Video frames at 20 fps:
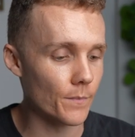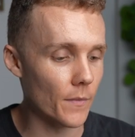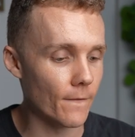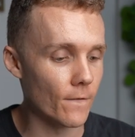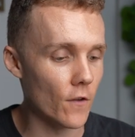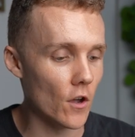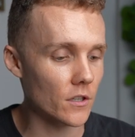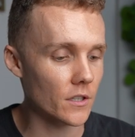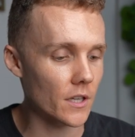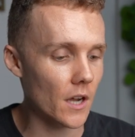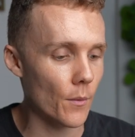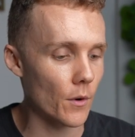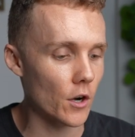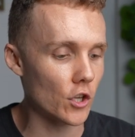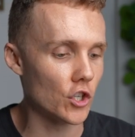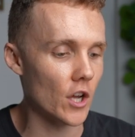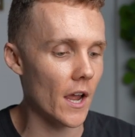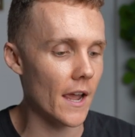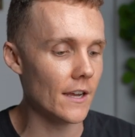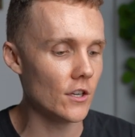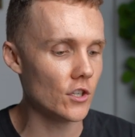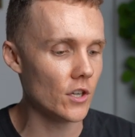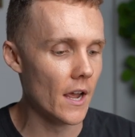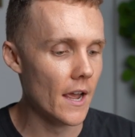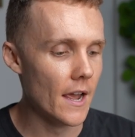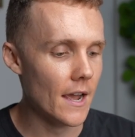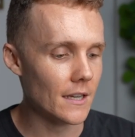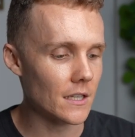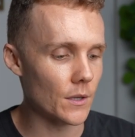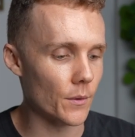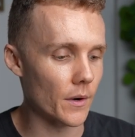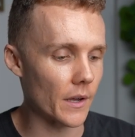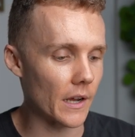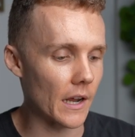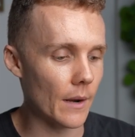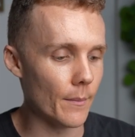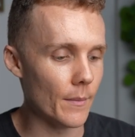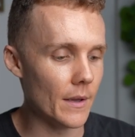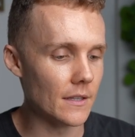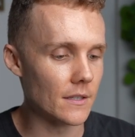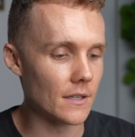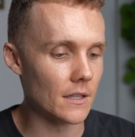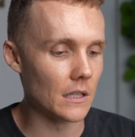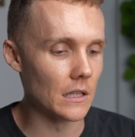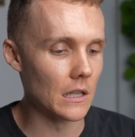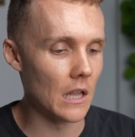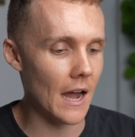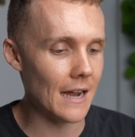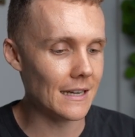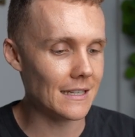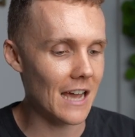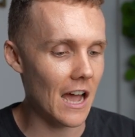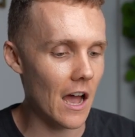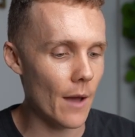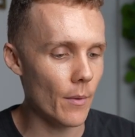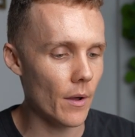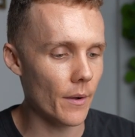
The first thing I want to change is I want to come into the light tab.